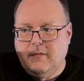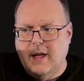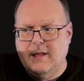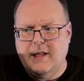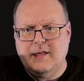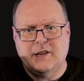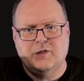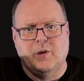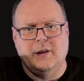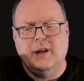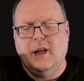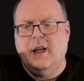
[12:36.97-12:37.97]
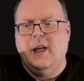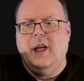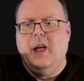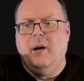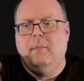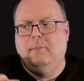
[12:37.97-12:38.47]
and then this one.
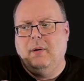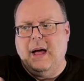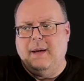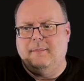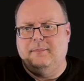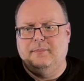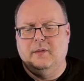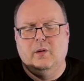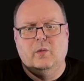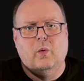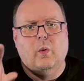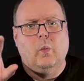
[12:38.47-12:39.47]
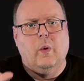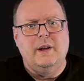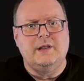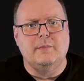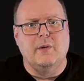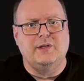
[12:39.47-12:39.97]
But what
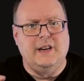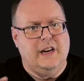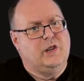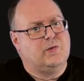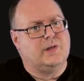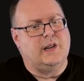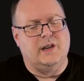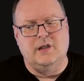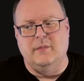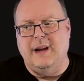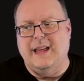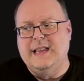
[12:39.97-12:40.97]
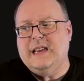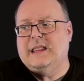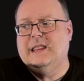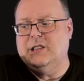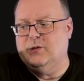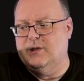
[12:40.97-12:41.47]
is the most interesting to me? I think
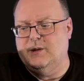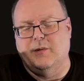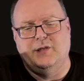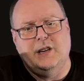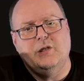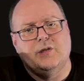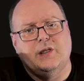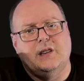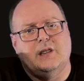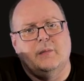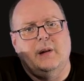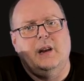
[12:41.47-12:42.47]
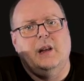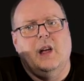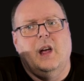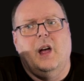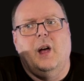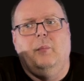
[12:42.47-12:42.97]
this one's most interesting to me
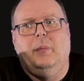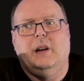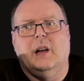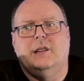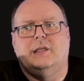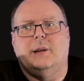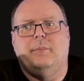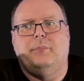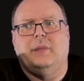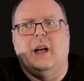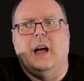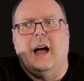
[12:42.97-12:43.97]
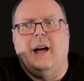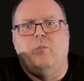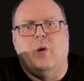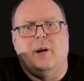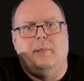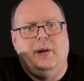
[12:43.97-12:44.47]
because I
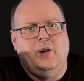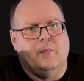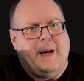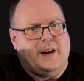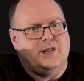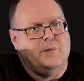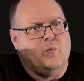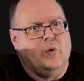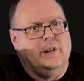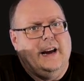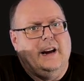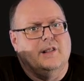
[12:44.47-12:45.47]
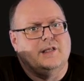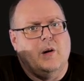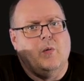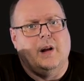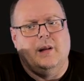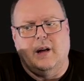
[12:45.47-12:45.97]
want to peel back some more layers. I
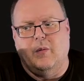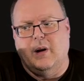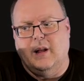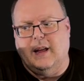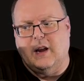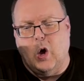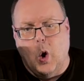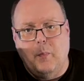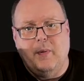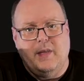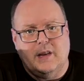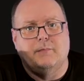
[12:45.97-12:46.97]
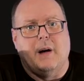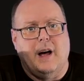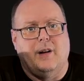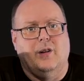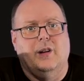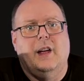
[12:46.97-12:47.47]
want to I want to like open this
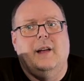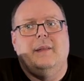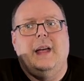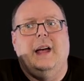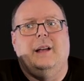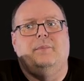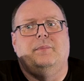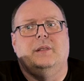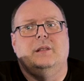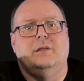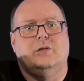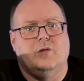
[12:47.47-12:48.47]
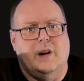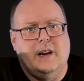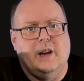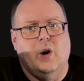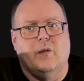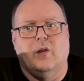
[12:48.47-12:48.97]
bottle and drink
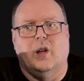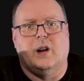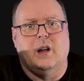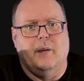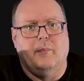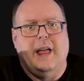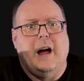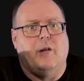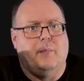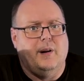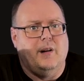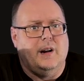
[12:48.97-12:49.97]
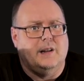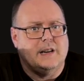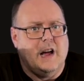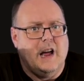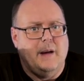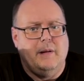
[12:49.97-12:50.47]
it over a couple hour period of
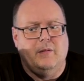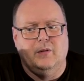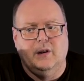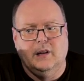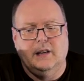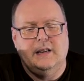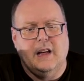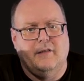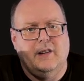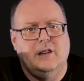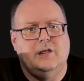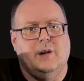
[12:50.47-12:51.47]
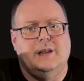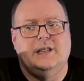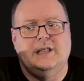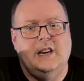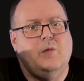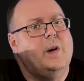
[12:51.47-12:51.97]
time and really delve into it and
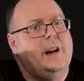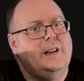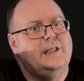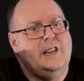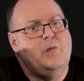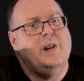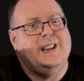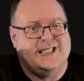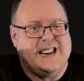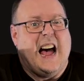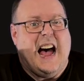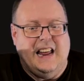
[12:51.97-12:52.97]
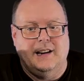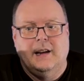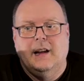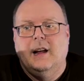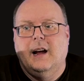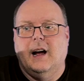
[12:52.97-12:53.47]
see what see what it's got.
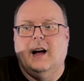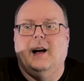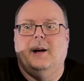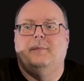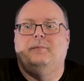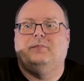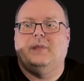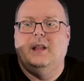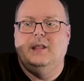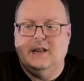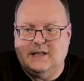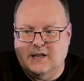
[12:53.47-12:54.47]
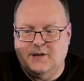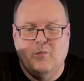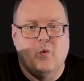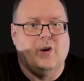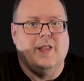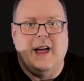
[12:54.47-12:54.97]
Um, this is
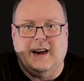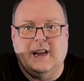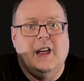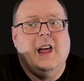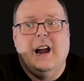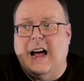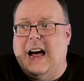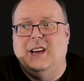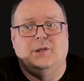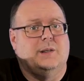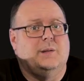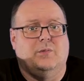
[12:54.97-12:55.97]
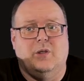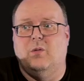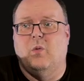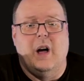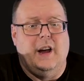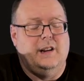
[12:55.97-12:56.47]
more like I just want some good
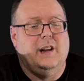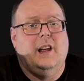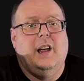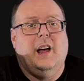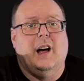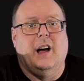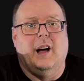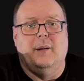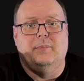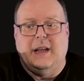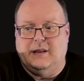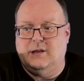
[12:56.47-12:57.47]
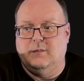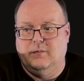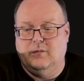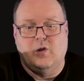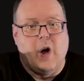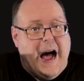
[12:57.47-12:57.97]
wine um, that's
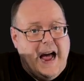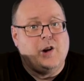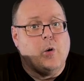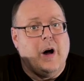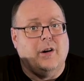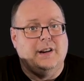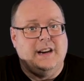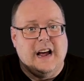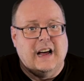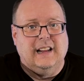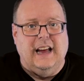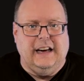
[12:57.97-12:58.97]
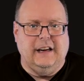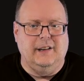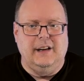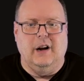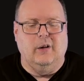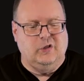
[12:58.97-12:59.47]
high quality, not like
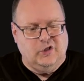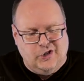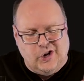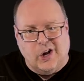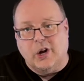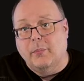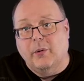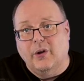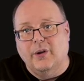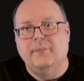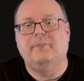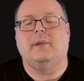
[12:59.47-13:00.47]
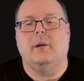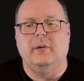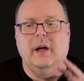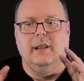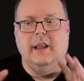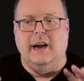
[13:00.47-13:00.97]
you know chuggable,
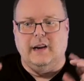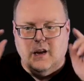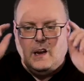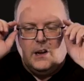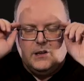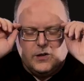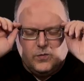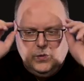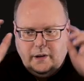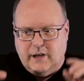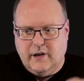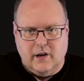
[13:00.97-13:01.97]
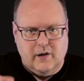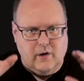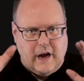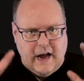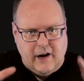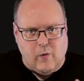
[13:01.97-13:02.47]
but like just really good
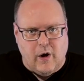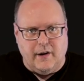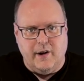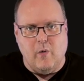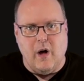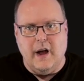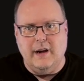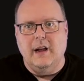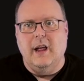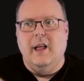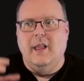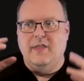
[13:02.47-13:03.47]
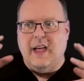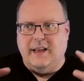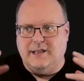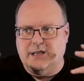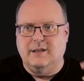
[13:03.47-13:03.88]
high quality wine that's